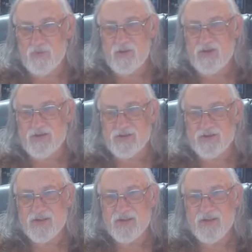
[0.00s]
it
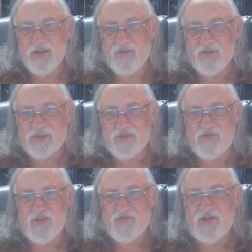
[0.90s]
was, was a
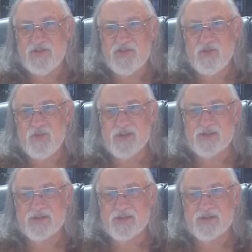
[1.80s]
52-week